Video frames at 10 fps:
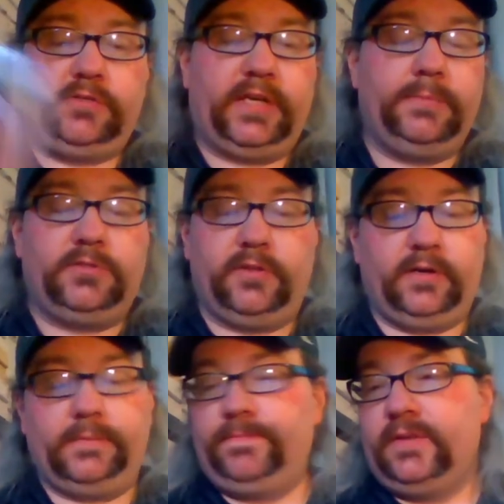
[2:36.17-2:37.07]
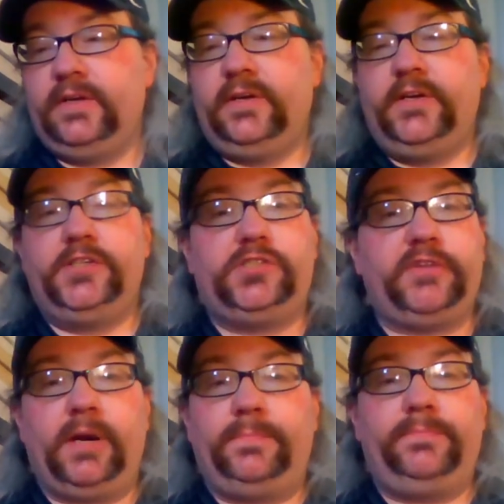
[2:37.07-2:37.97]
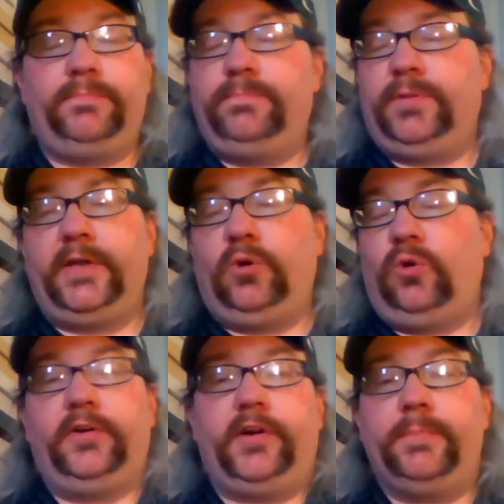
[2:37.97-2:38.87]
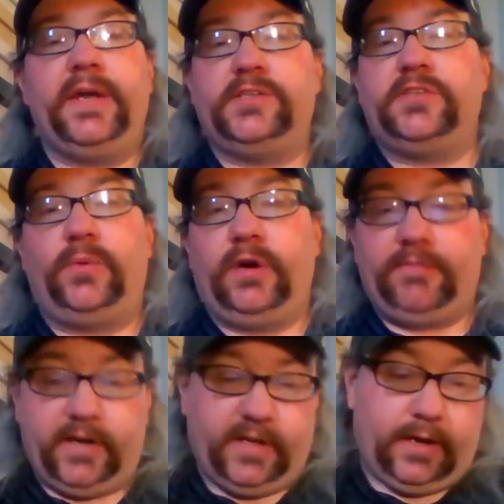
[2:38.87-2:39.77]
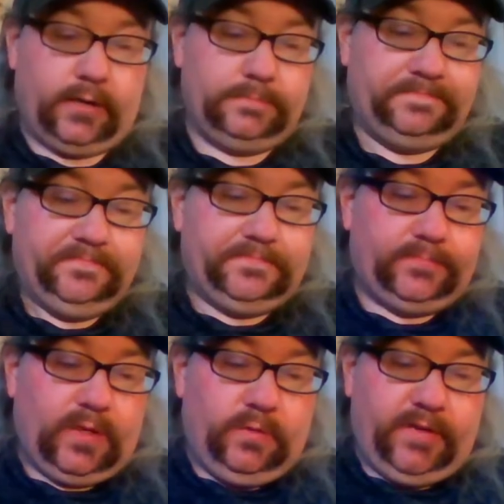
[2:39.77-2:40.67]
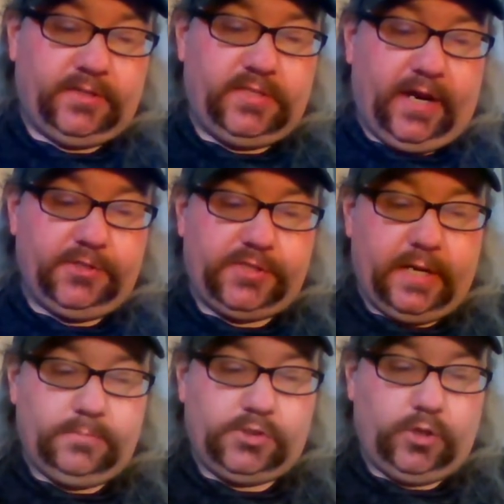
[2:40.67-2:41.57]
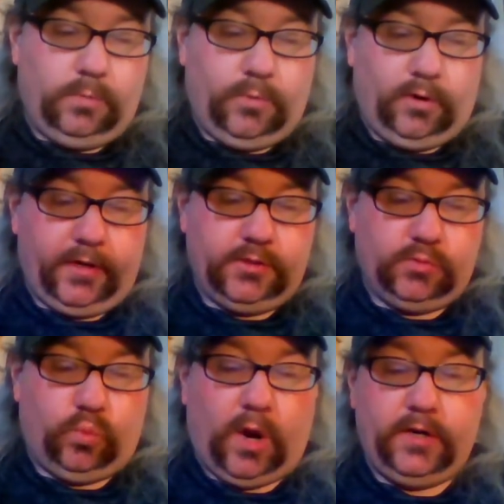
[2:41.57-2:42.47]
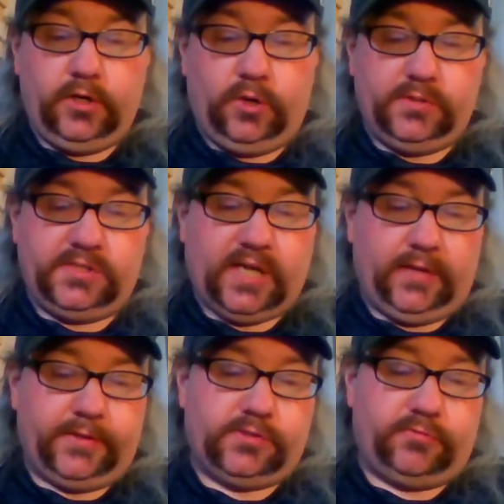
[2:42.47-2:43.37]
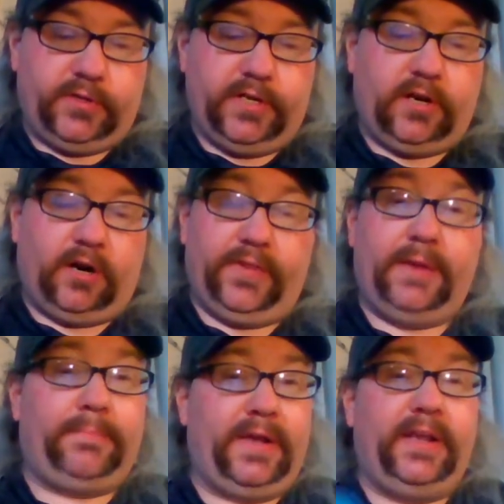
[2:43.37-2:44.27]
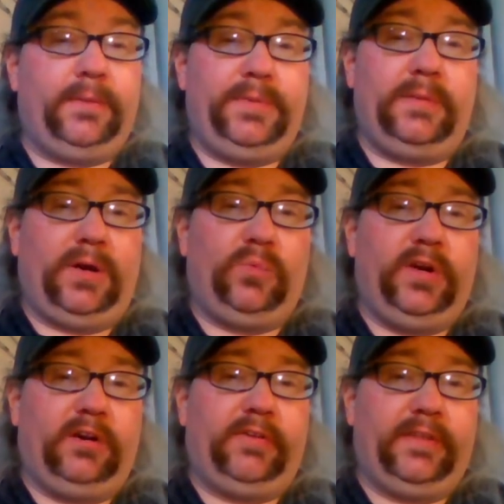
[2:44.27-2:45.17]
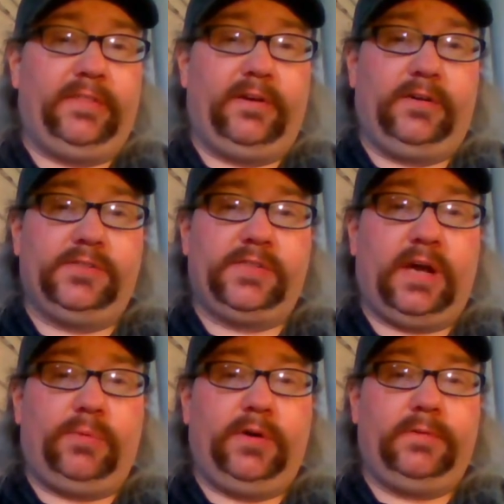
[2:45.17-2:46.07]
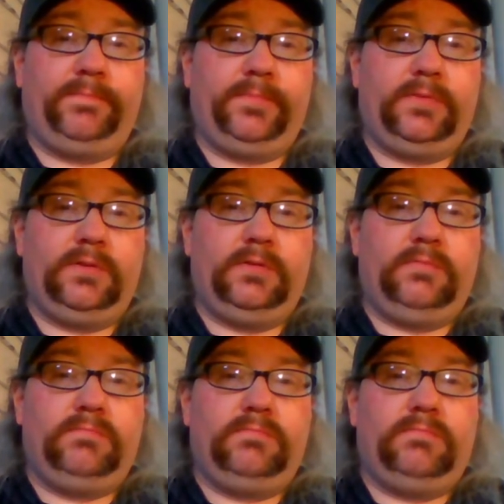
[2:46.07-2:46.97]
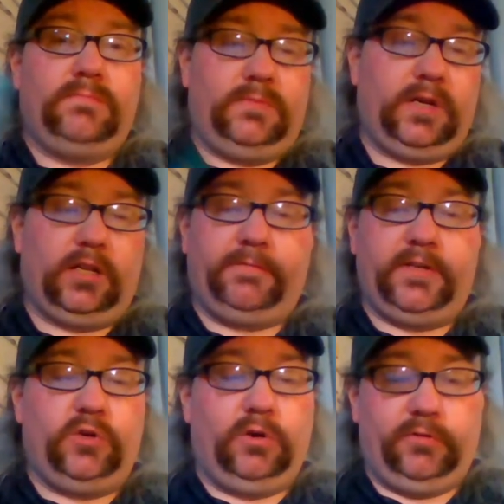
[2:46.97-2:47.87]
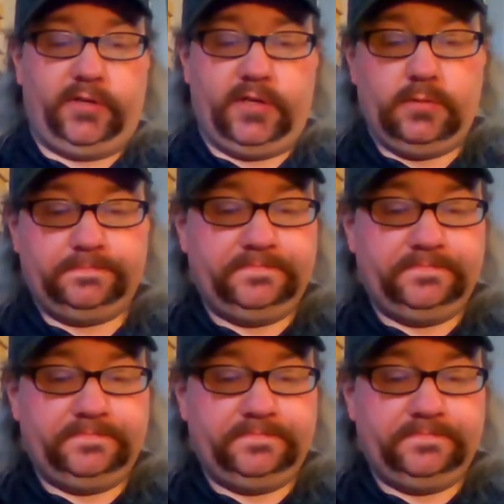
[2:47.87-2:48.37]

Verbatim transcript: Try to keep to the straight up plain old ordinary base there wherever I can. got Dion James, Joe Morgan, Juan Gonzalez rookie card. That might end up being my winner right there is that one. Gotta love an Igor rookie.